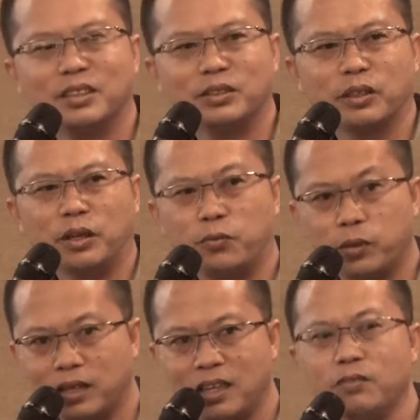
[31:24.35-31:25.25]
So if
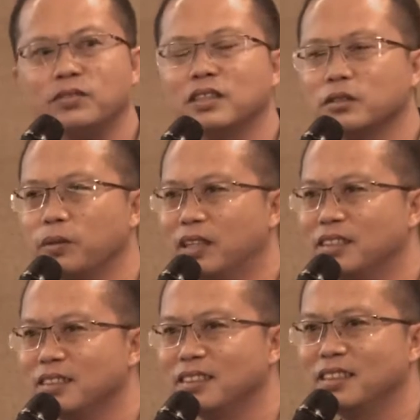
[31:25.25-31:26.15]
we have this
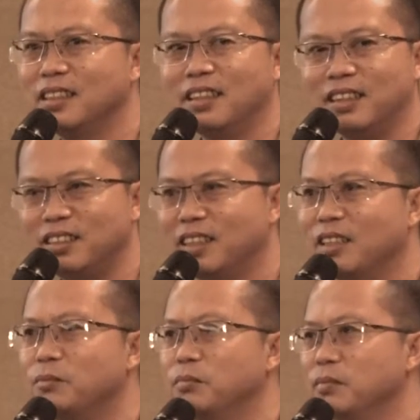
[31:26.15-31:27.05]
one, and
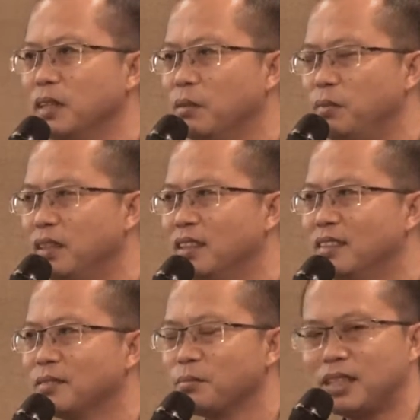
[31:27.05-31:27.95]
then maybe
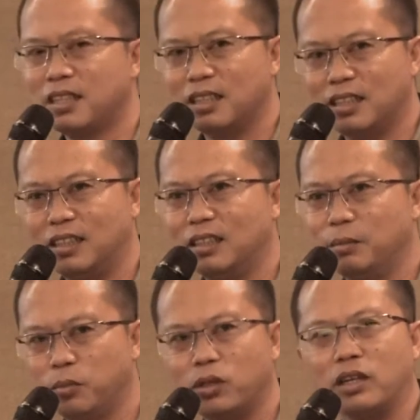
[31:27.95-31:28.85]

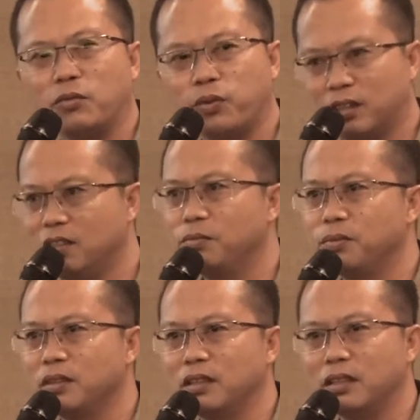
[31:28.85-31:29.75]
more effective
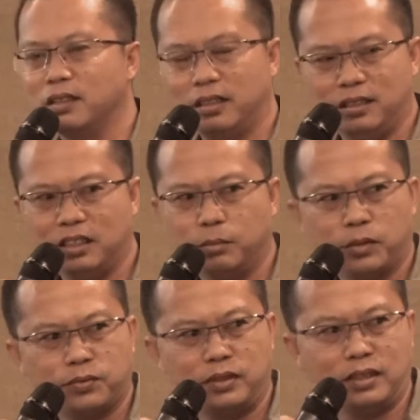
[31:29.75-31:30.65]
in term
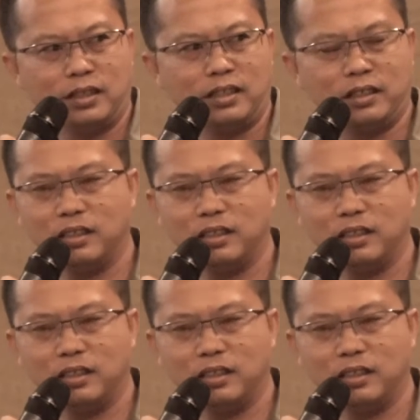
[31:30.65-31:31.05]
of the